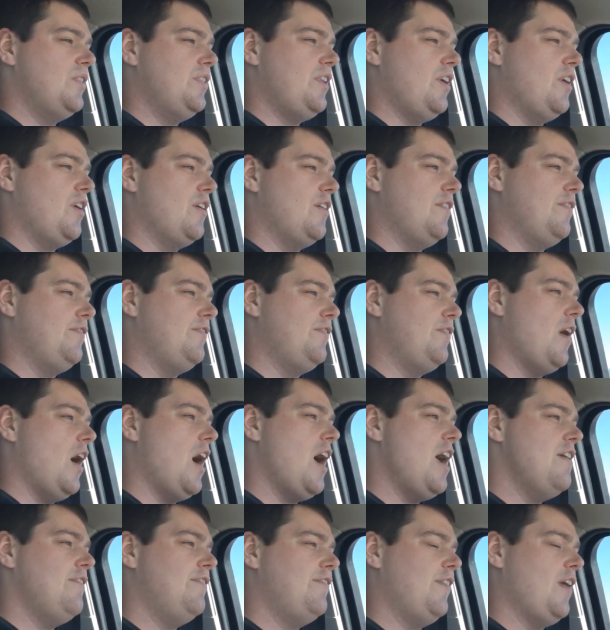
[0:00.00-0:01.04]
They're a
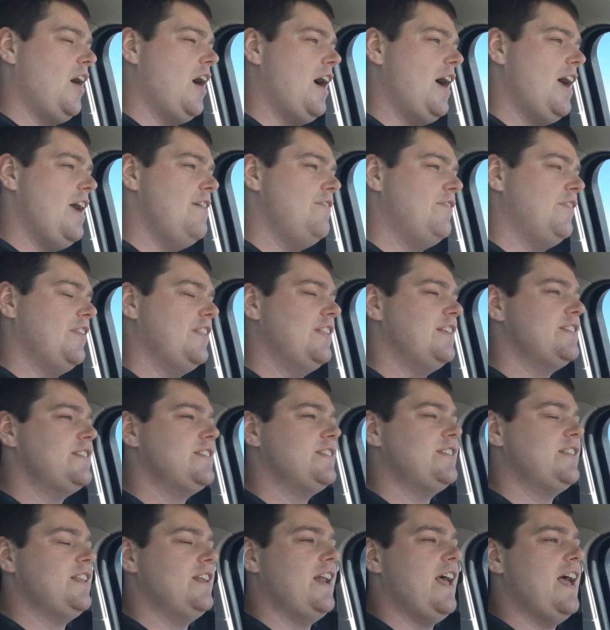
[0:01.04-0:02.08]
5-5. Like, this
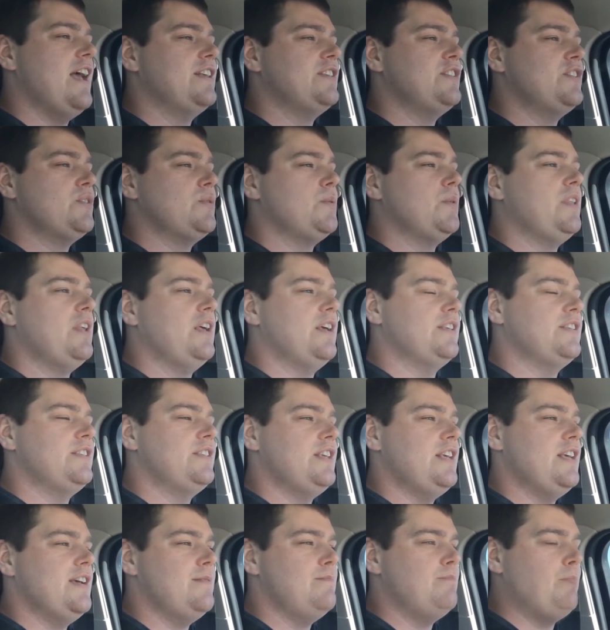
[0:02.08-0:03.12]
is the Nexus with like
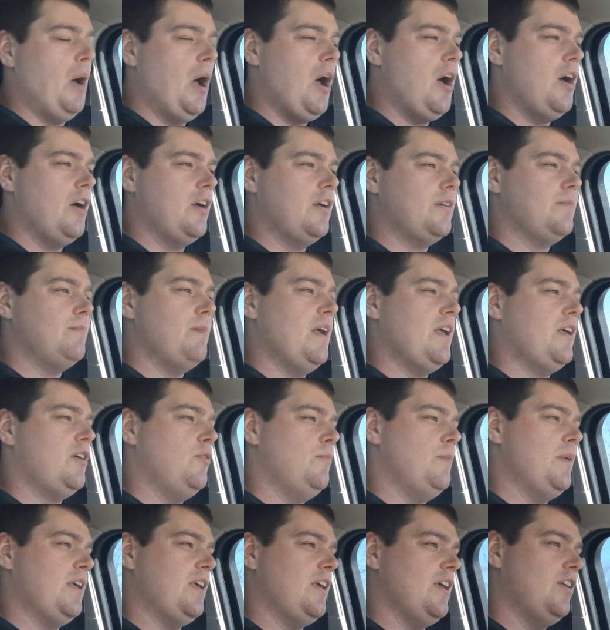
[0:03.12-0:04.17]
CM Punk,
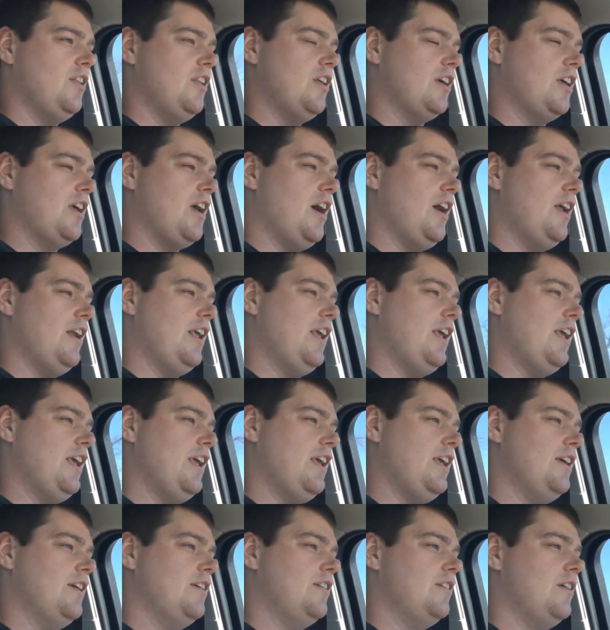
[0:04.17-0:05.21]
Michael
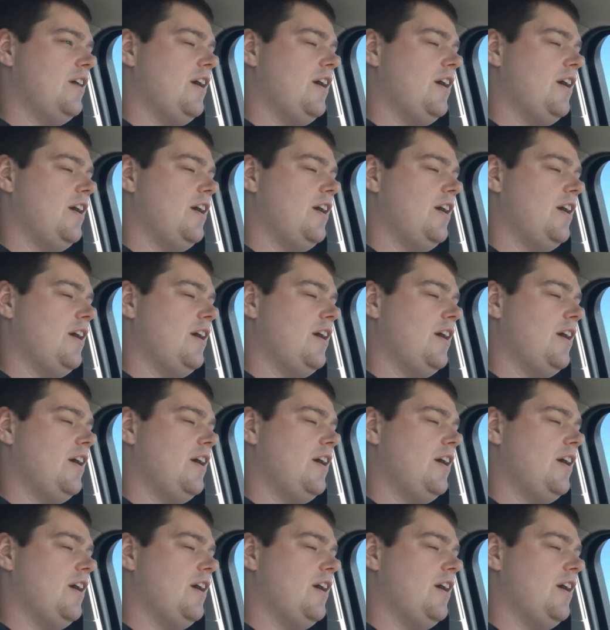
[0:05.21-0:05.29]
McGillicuddy,